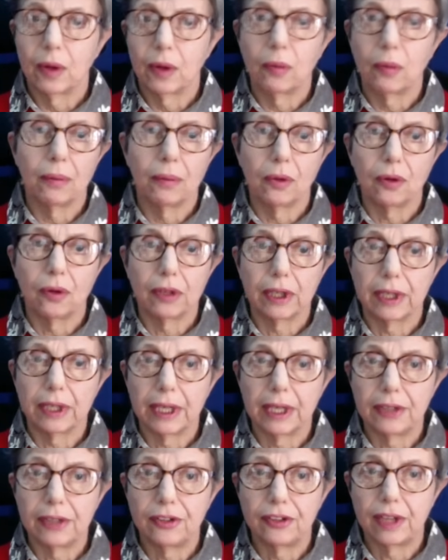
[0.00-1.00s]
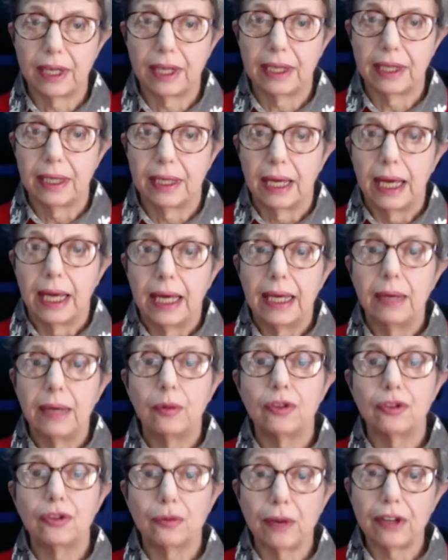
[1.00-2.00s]
what more can I say?
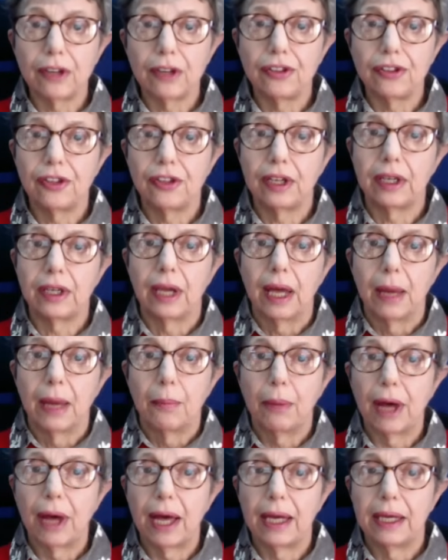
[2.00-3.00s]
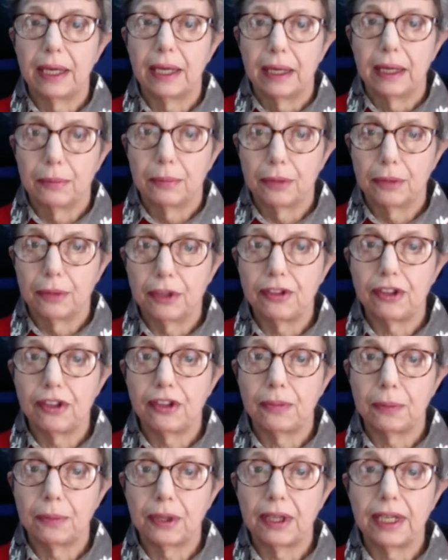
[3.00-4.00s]
He was arrested by
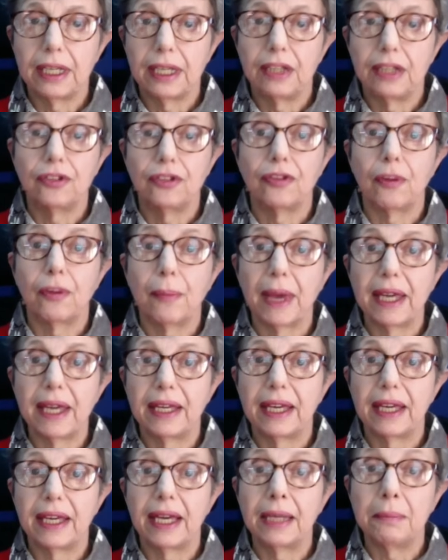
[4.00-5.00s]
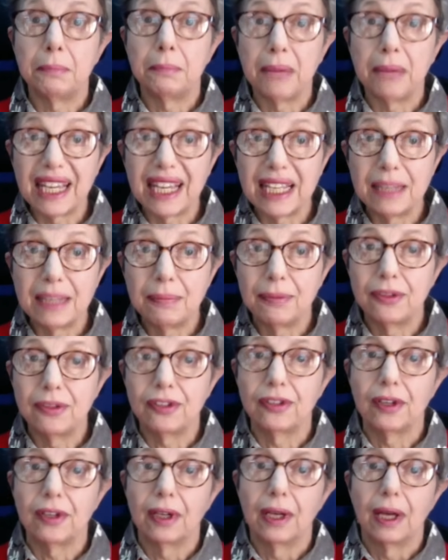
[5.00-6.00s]
British police for making
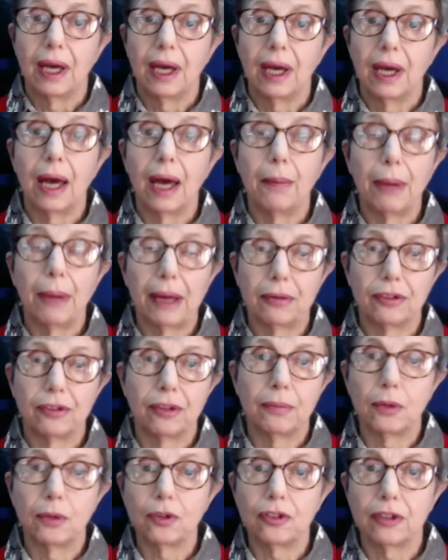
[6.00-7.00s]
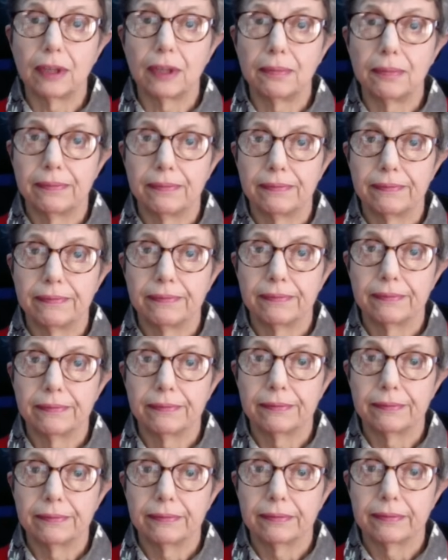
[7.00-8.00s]
memes about a Muslim.
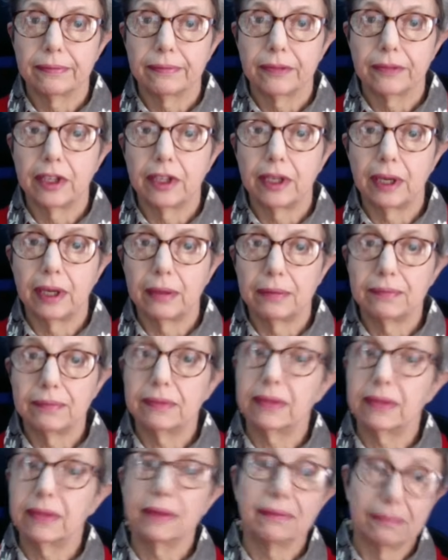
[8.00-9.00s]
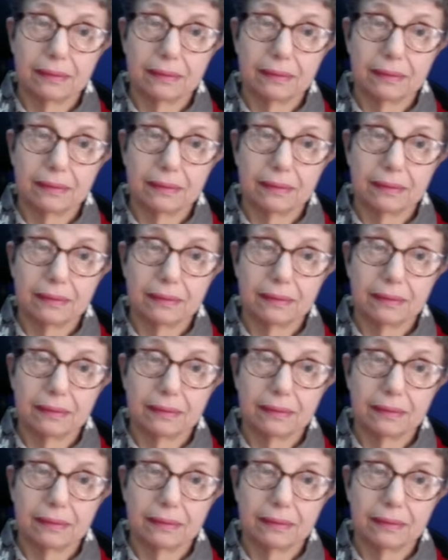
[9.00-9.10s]
You know,